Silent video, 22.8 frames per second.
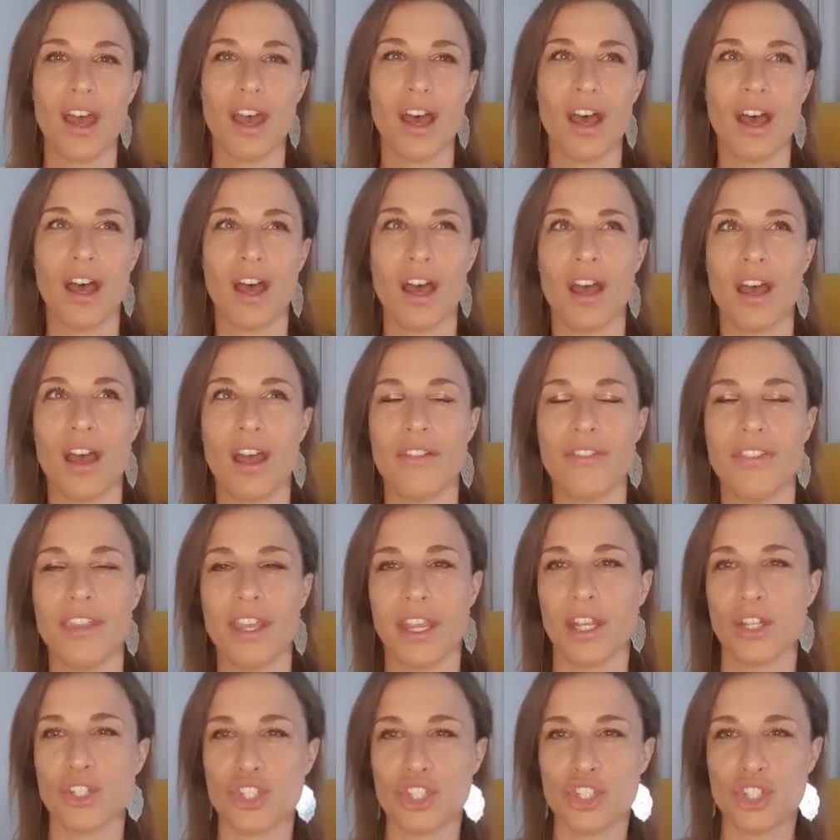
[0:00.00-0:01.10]
uh, they
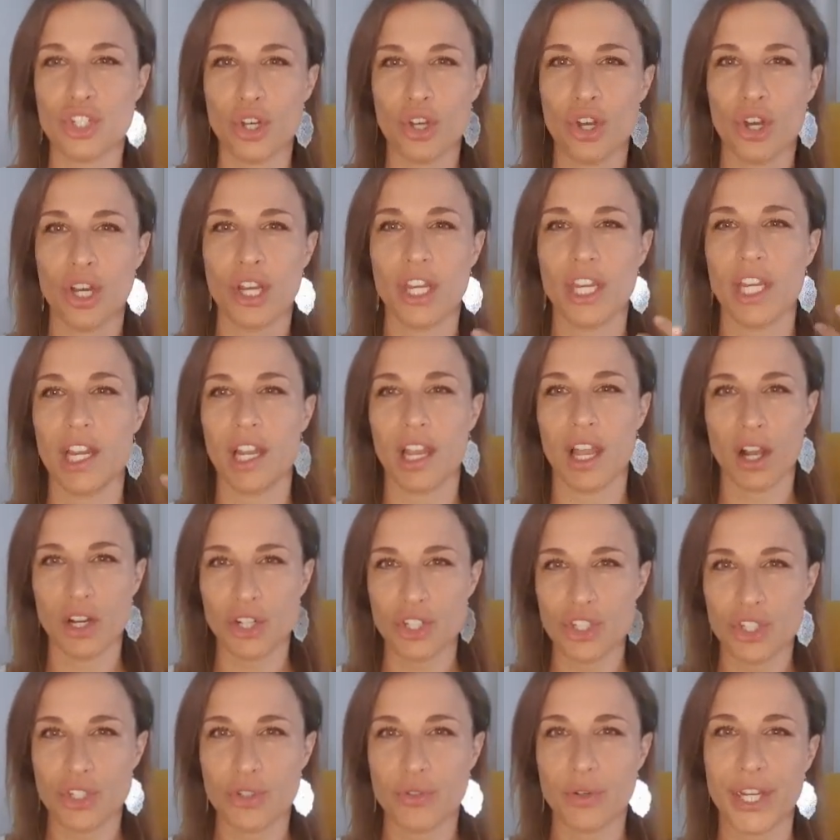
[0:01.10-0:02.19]
enjoy
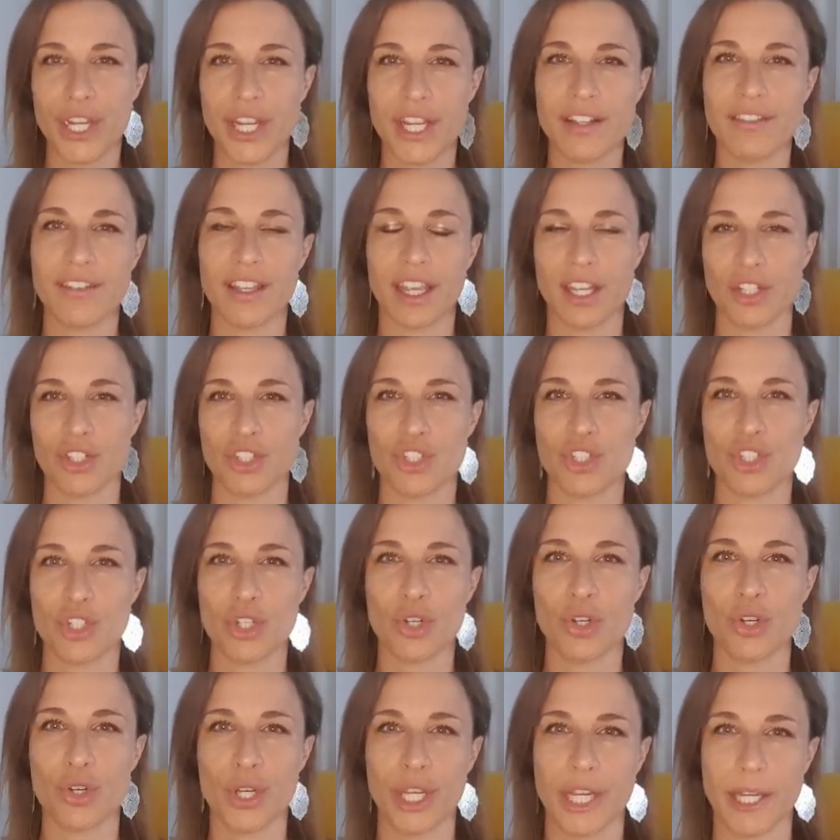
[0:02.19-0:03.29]
luxury, they
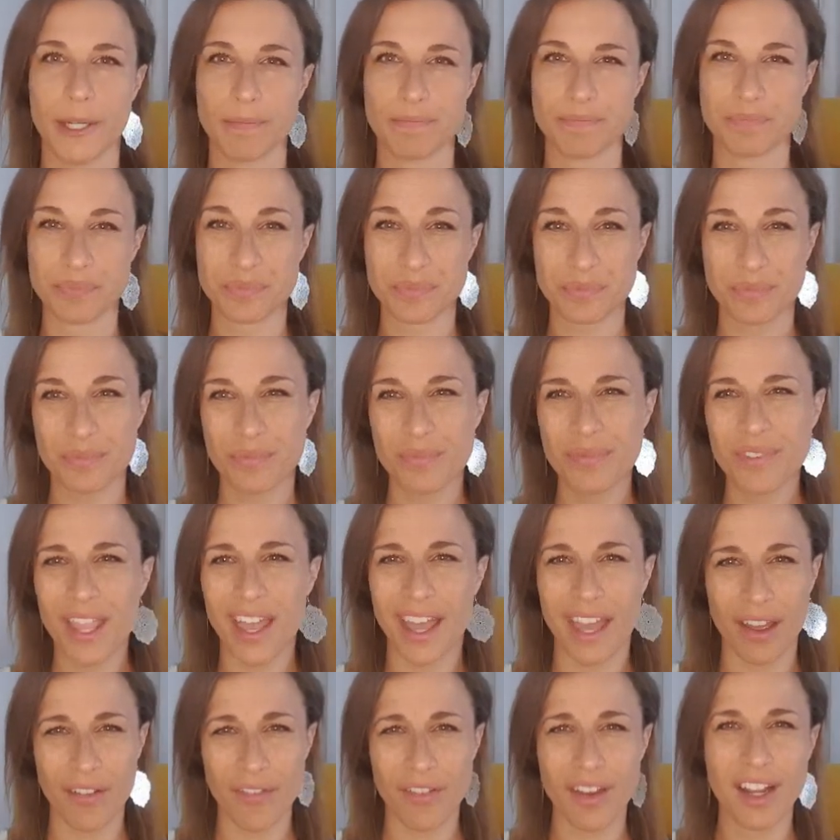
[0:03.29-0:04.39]
enjoy
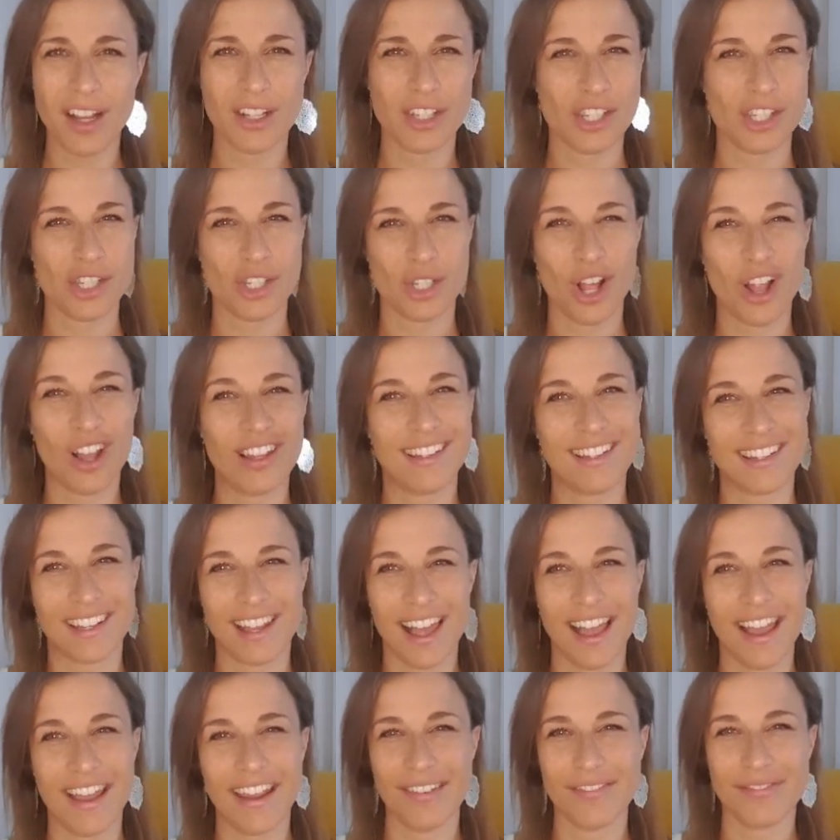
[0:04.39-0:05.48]
having a solid
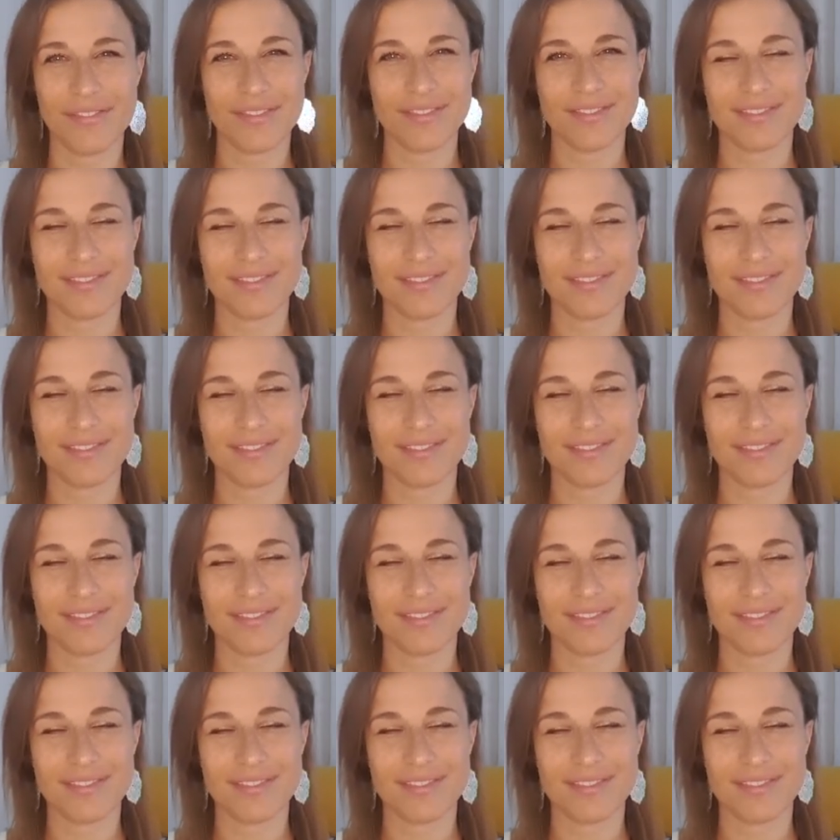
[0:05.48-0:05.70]
life.